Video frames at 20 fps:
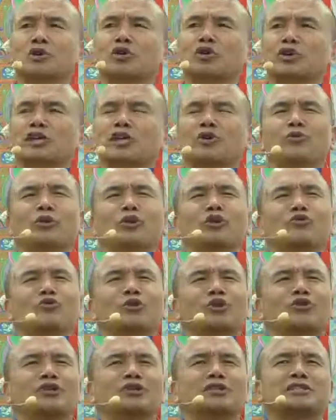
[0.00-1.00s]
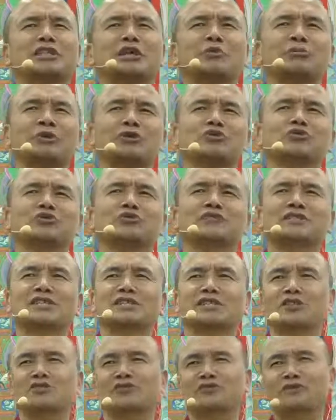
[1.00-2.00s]
Okay, what do you understand about truth of
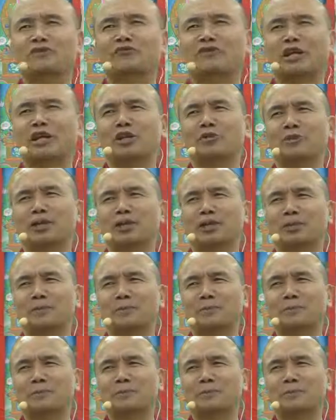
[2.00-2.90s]
cessation of suffering? Anybody?